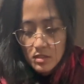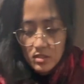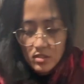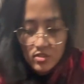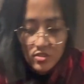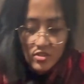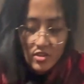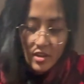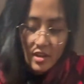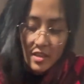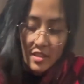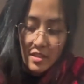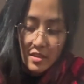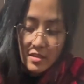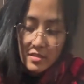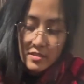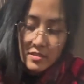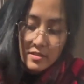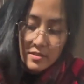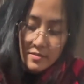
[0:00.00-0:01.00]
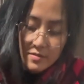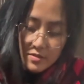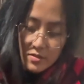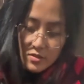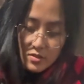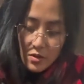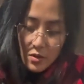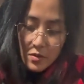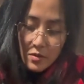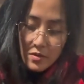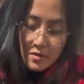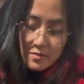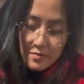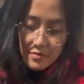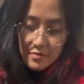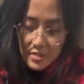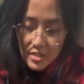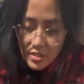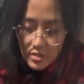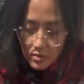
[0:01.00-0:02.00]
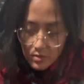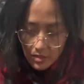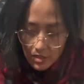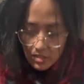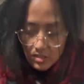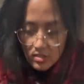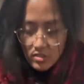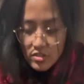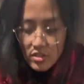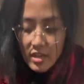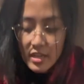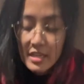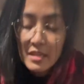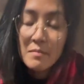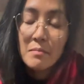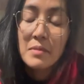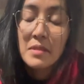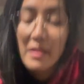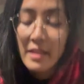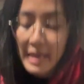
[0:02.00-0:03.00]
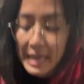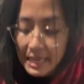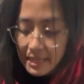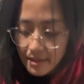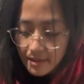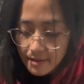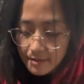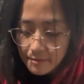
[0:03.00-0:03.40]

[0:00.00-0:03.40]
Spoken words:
try this. So first we're gonna try it plain.